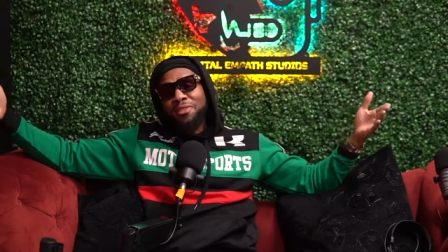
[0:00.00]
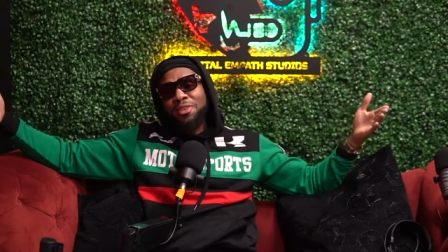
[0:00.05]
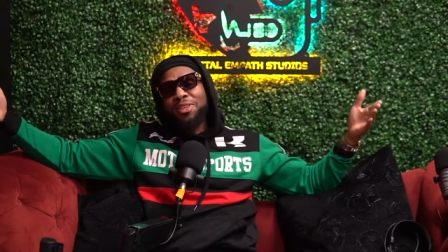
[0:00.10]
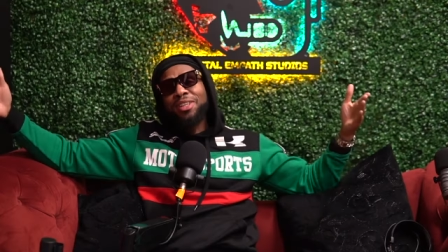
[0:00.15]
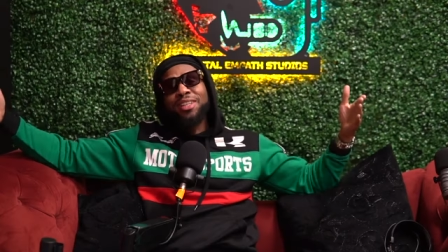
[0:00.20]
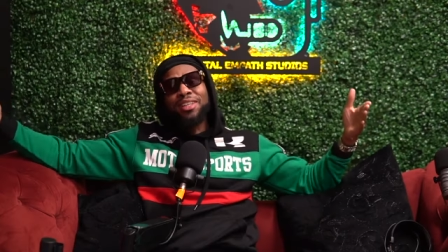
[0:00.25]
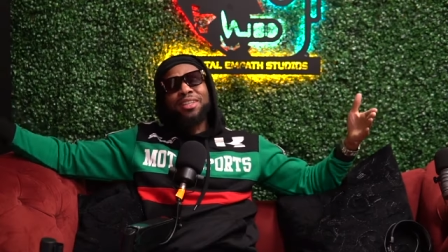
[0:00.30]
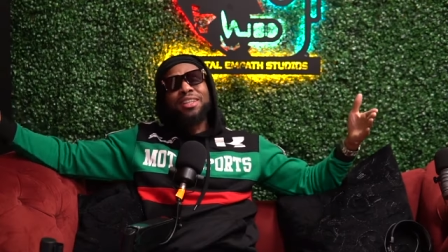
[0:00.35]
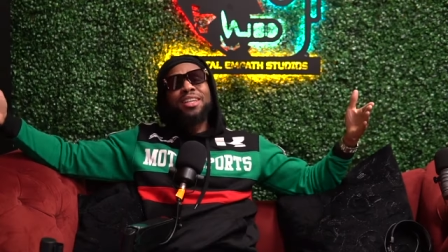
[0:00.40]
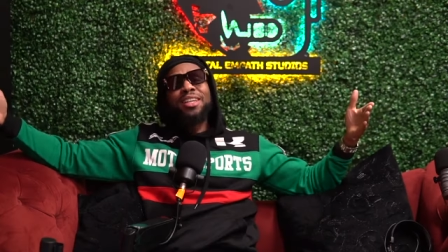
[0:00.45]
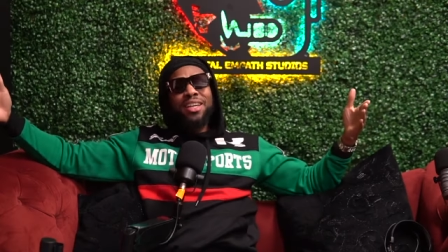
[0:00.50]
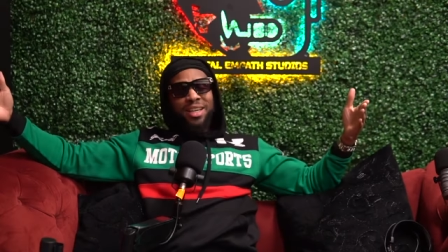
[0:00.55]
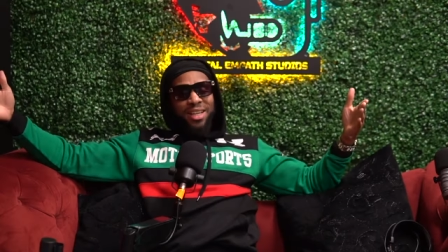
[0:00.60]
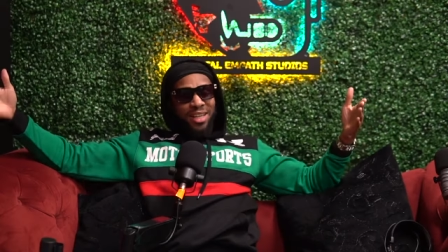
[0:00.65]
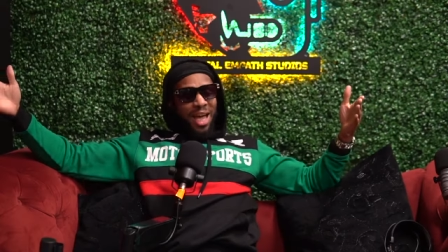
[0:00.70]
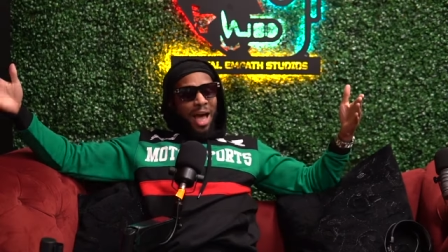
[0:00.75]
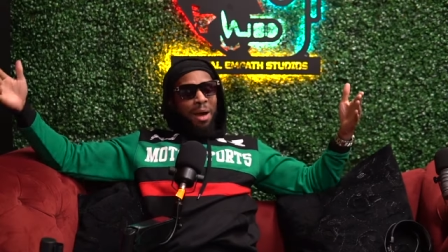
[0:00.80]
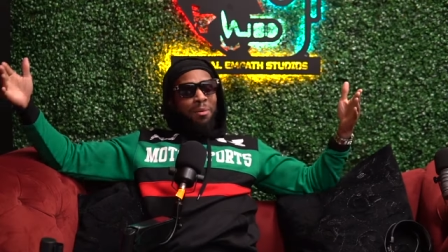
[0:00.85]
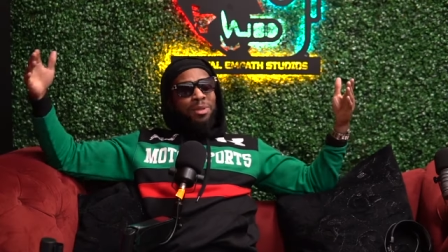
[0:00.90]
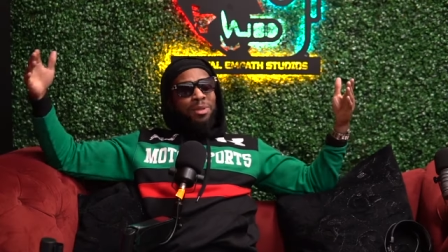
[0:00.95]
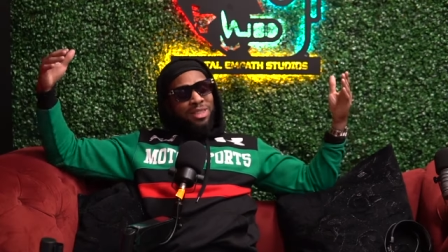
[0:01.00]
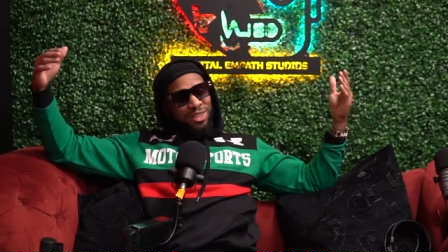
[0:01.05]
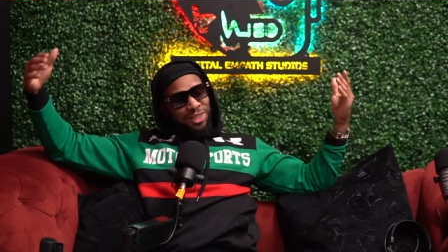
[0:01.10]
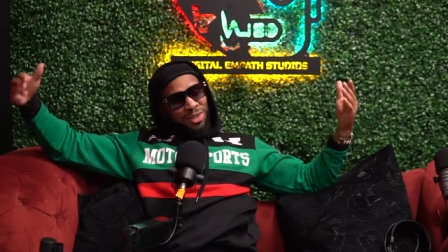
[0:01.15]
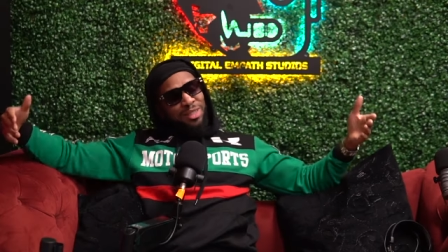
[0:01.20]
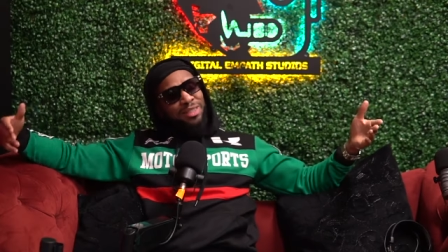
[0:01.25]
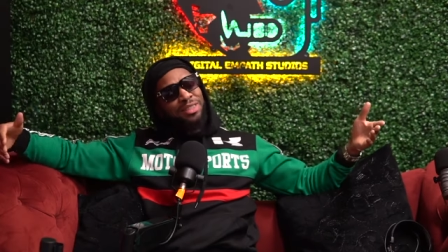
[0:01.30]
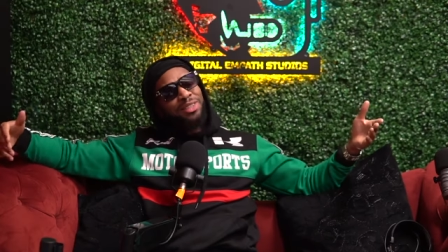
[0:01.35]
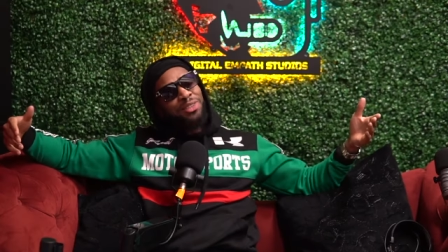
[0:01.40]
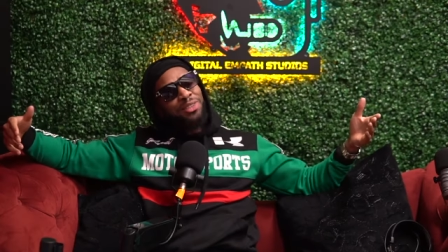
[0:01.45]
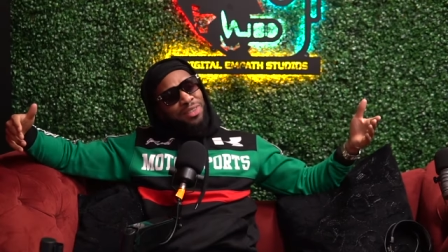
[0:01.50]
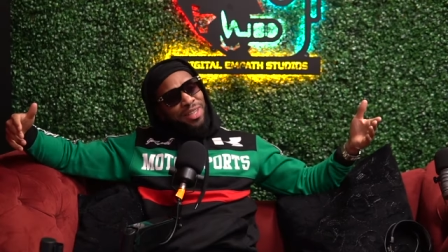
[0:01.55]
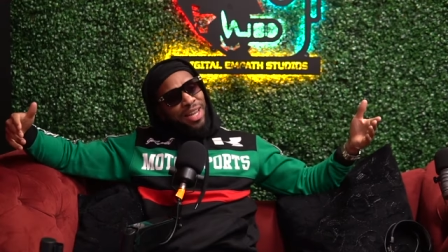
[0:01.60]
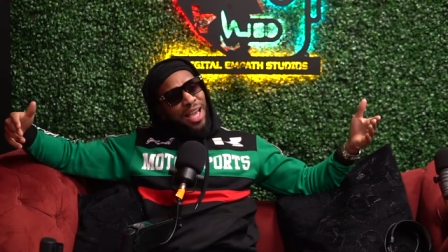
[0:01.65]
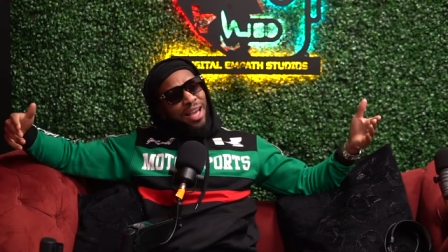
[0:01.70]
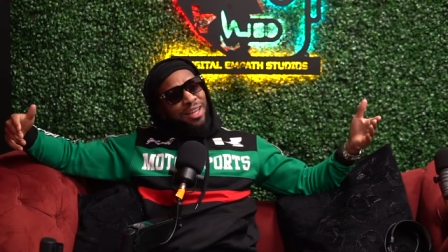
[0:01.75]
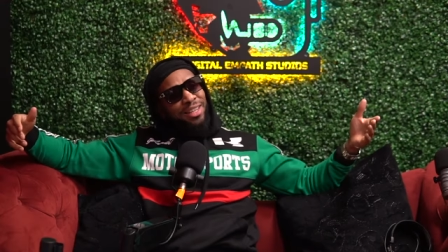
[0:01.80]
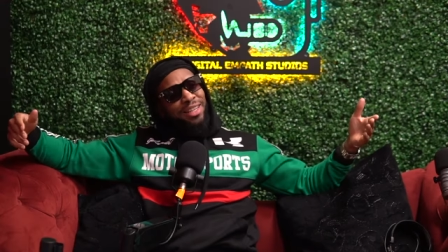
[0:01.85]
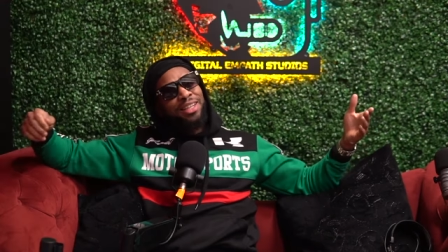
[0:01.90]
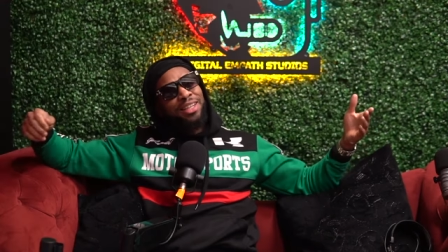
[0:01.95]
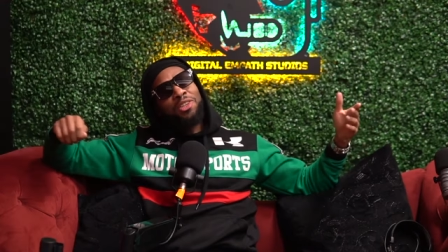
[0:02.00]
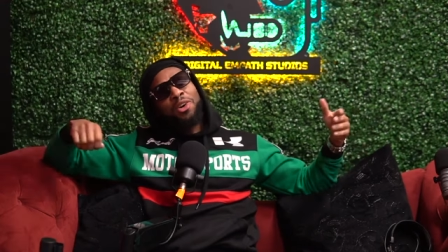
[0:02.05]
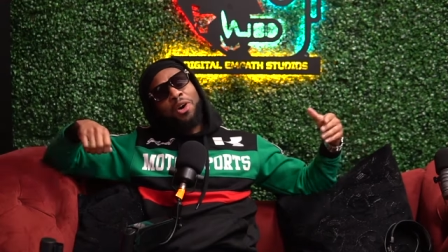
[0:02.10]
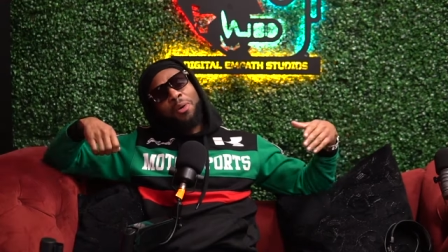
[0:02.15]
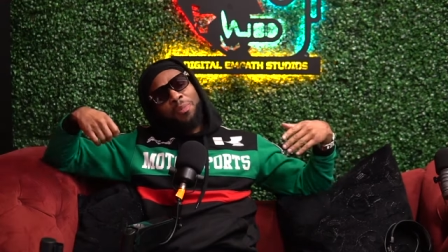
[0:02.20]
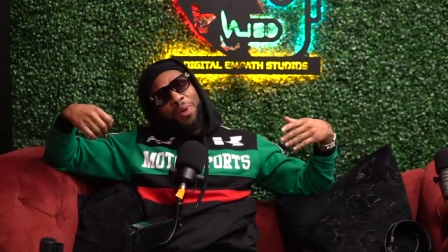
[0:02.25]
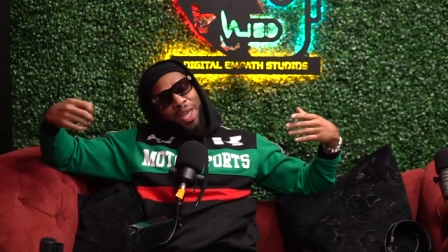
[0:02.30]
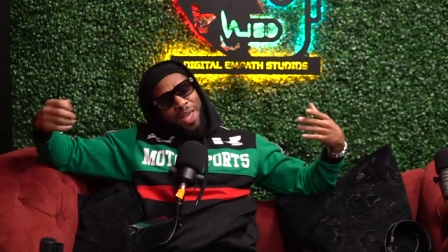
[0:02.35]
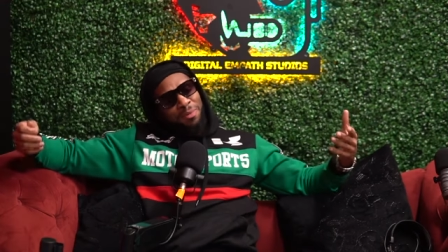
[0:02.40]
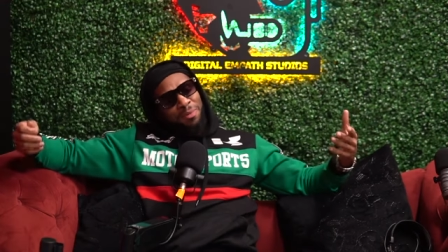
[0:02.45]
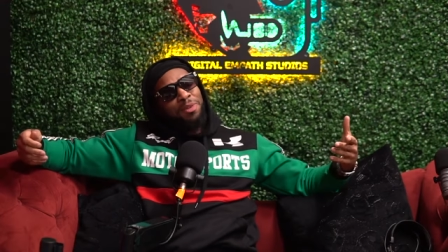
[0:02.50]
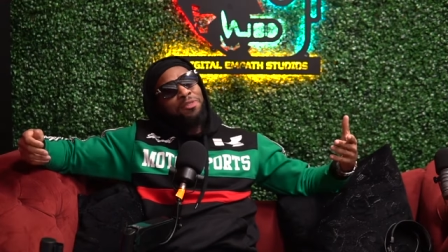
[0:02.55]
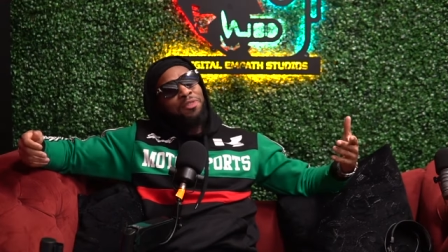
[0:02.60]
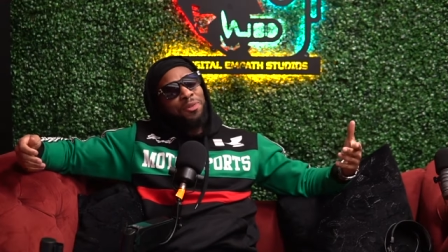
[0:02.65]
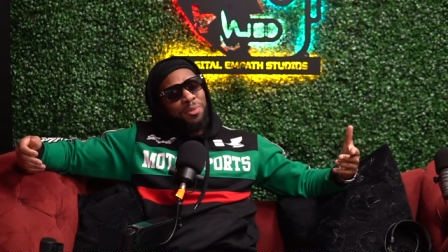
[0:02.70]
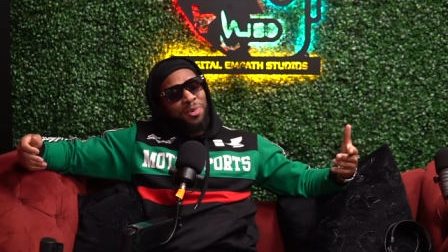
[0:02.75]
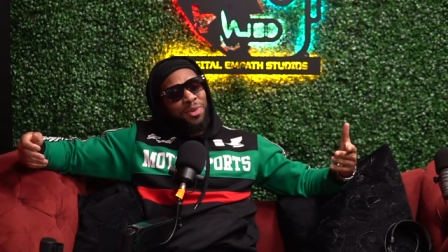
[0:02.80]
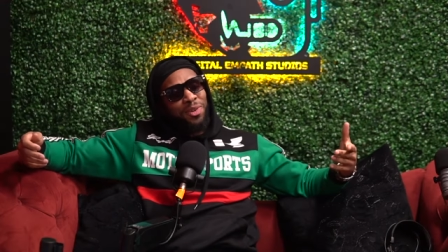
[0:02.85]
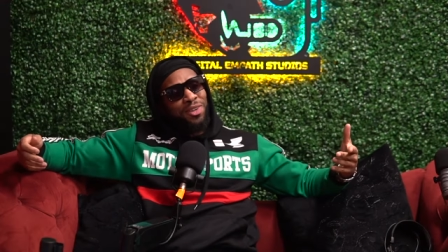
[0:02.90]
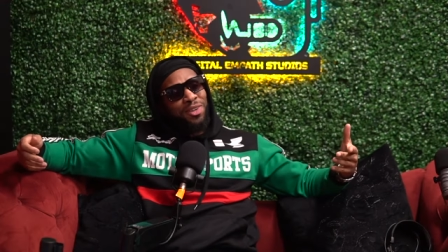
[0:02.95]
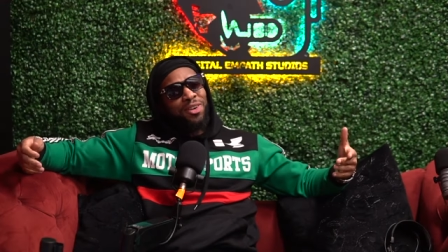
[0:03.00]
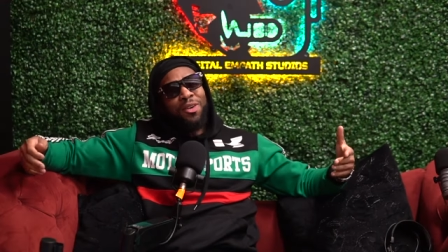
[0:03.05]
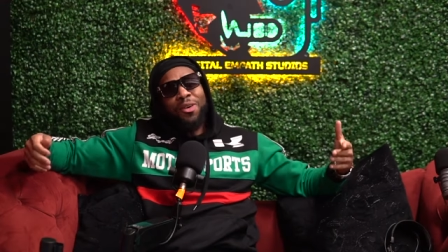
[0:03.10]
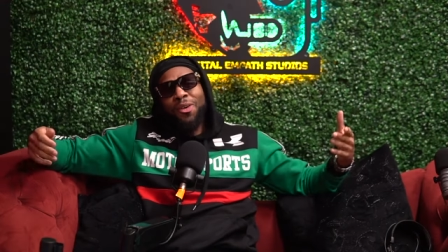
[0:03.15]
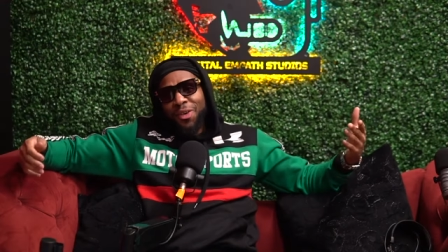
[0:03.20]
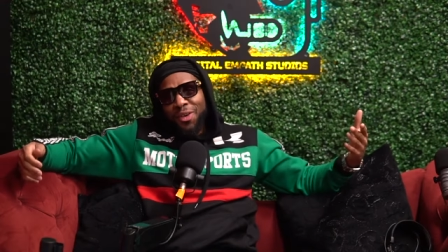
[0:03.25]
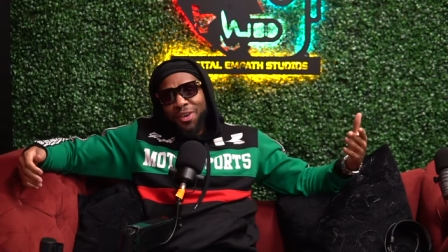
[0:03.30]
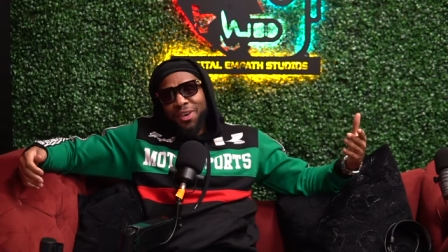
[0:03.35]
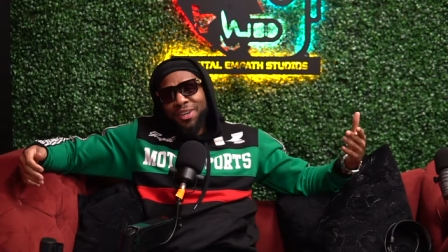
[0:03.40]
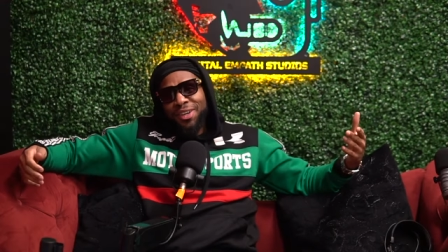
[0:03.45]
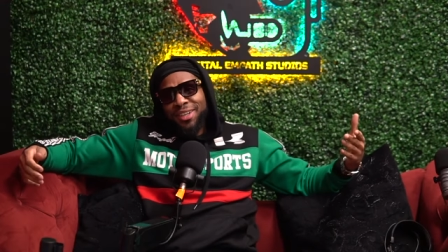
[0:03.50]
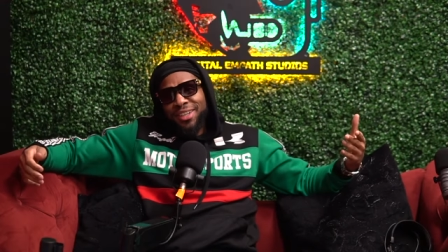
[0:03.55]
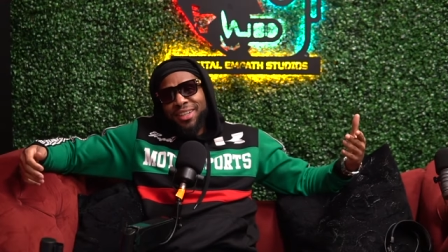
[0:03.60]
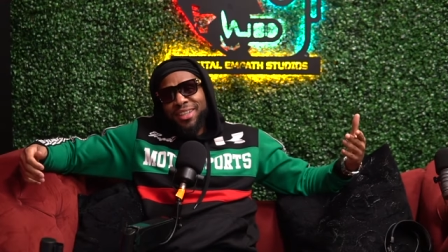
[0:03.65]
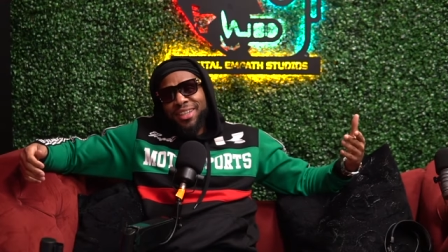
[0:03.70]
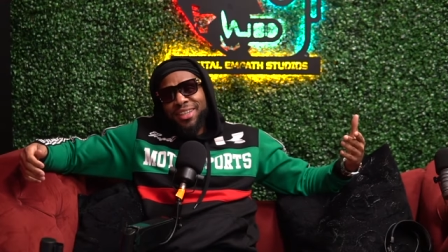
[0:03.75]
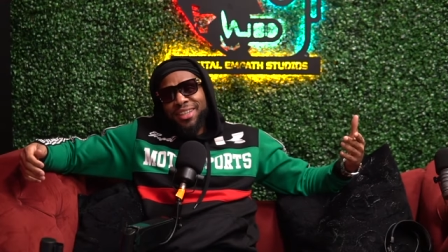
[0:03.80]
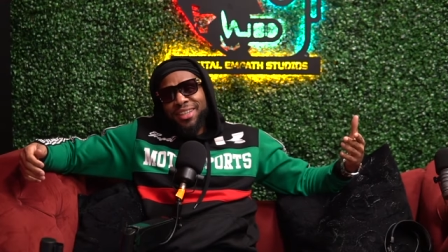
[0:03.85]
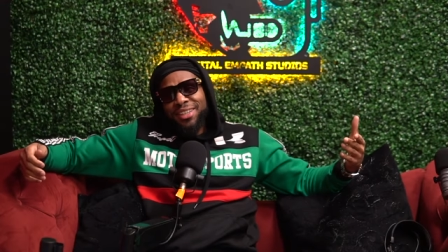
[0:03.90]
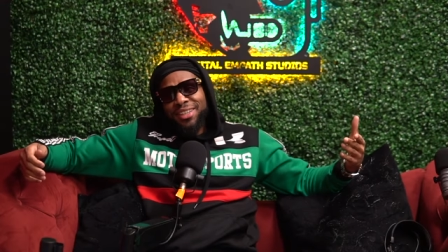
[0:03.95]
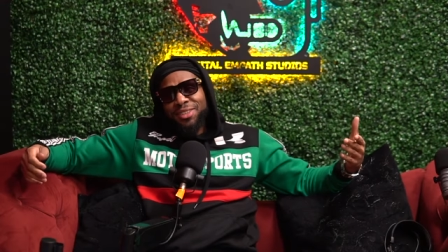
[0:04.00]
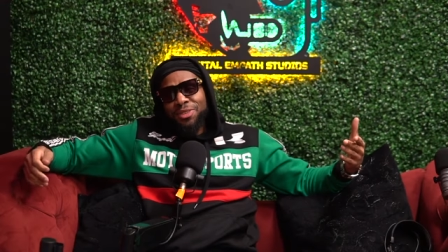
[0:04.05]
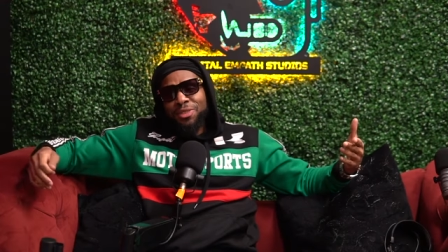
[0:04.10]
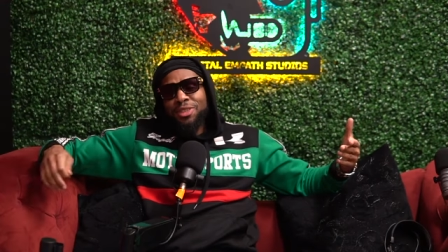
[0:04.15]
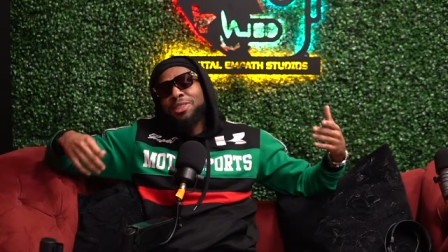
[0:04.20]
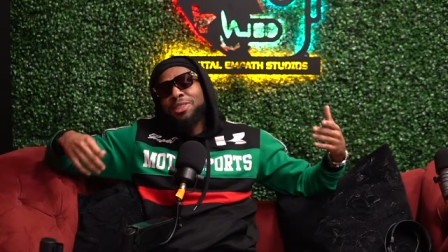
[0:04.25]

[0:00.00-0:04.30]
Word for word: Look, I'm gonna show it to you now. Then you're gonna pay me for more, or you can